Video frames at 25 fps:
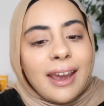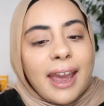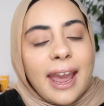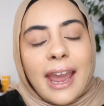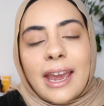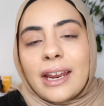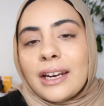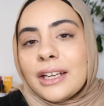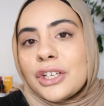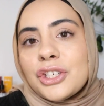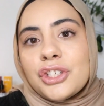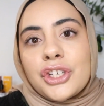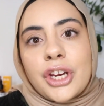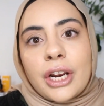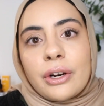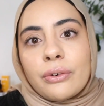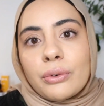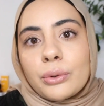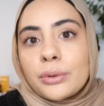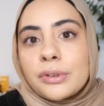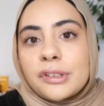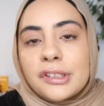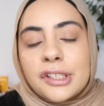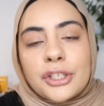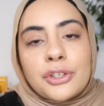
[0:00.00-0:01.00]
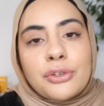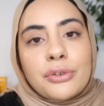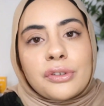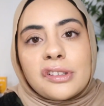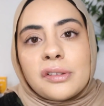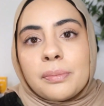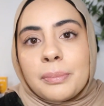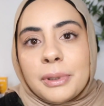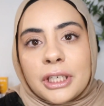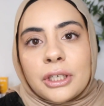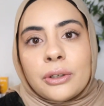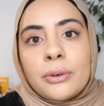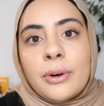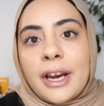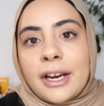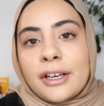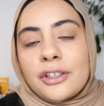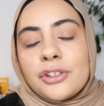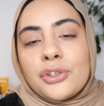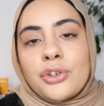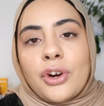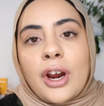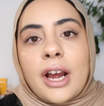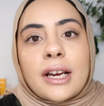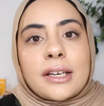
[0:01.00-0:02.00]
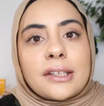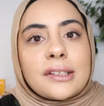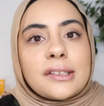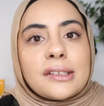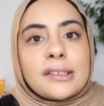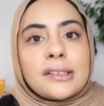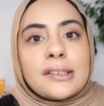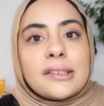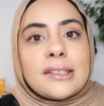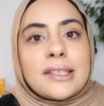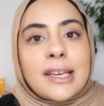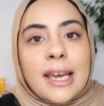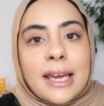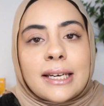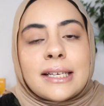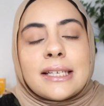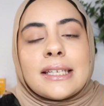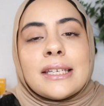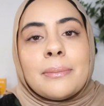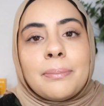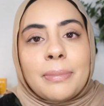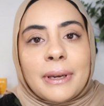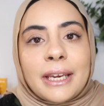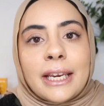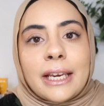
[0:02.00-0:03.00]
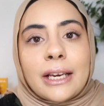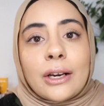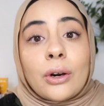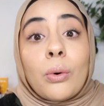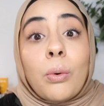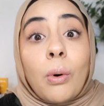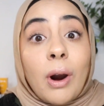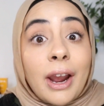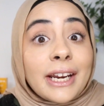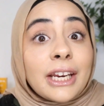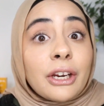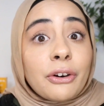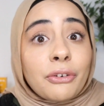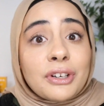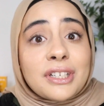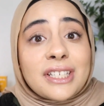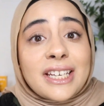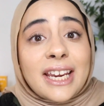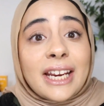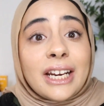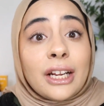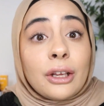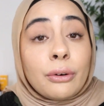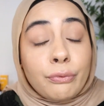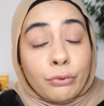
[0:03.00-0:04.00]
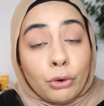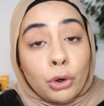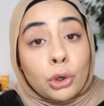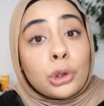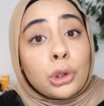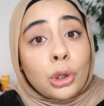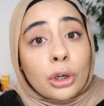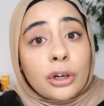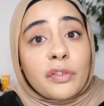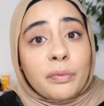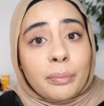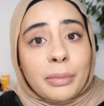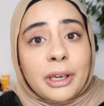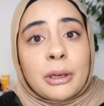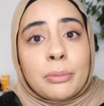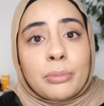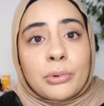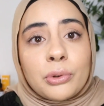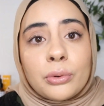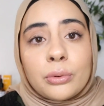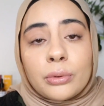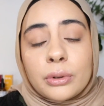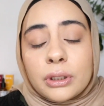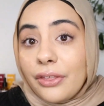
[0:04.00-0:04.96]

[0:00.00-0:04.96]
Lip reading: And in general, citrus peel extracts tend to be quite irritating for a lot of people.